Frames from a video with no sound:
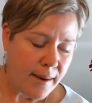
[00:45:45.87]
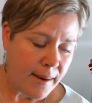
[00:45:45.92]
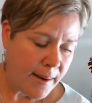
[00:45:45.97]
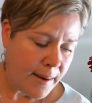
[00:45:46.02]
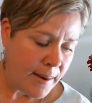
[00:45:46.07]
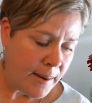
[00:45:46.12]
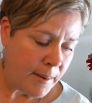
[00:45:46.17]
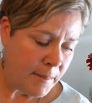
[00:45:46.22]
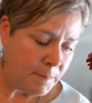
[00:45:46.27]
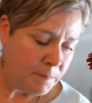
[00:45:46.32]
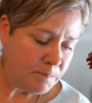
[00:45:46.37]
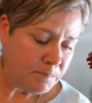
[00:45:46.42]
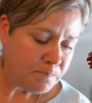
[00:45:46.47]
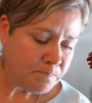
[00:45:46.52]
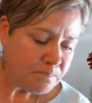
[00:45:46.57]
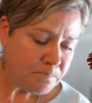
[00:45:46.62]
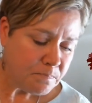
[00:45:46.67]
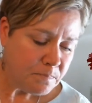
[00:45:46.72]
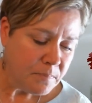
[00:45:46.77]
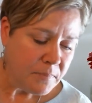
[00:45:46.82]
And
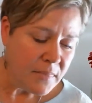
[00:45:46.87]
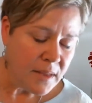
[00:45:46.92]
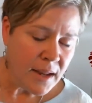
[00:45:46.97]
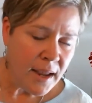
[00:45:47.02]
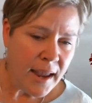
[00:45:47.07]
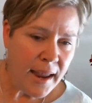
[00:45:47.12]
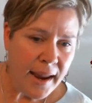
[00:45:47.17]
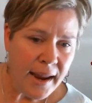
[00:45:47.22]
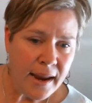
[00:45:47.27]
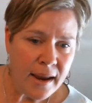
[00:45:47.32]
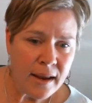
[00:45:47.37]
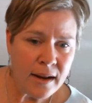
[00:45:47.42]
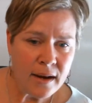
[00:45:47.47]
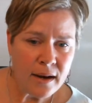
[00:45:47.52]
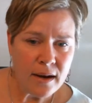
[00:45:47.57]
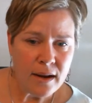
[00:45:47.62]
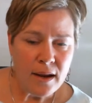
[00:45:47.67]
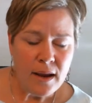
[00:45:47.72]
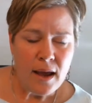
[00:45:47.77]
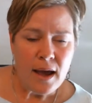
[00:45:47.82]

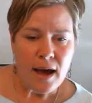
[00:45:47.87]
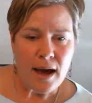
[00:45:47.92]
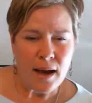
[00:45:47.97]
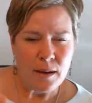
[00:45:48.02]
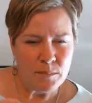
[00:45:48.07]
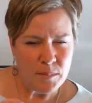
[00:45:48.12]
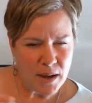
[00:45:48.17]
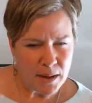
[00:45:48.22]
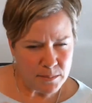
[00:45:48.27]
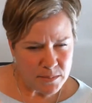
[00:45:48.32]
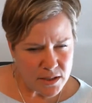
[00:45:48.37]
I'm